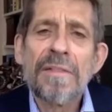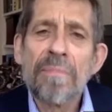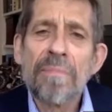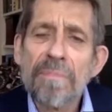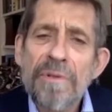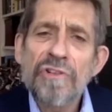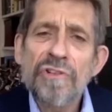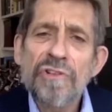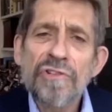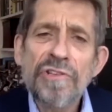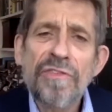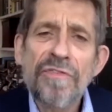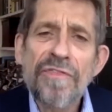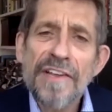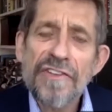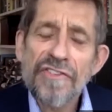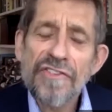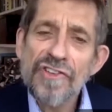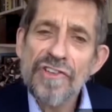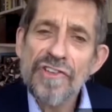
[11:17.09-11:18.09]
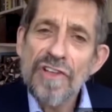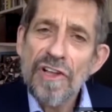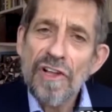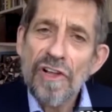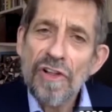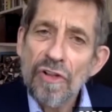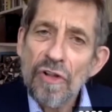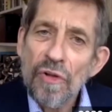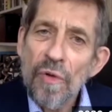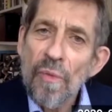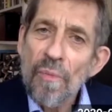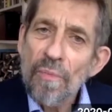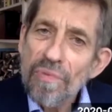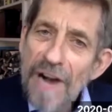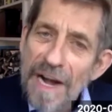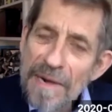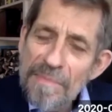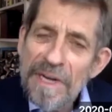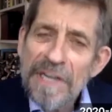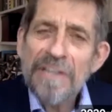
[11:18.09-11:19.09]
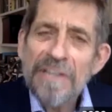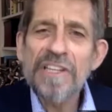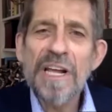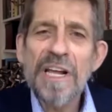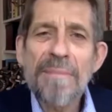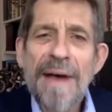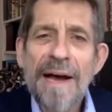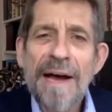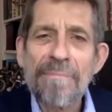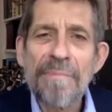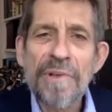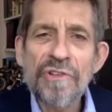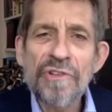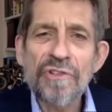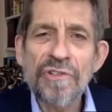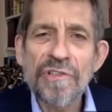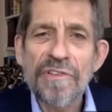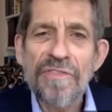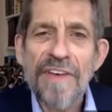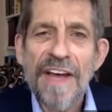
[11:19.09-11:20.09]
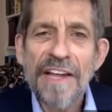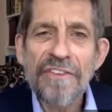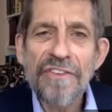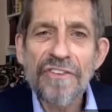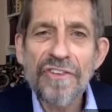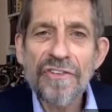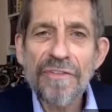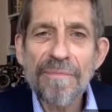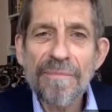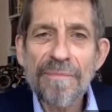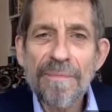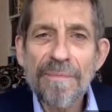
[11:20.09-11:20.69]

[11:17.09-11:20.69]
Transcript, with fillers: missile defense primarily about missile defense,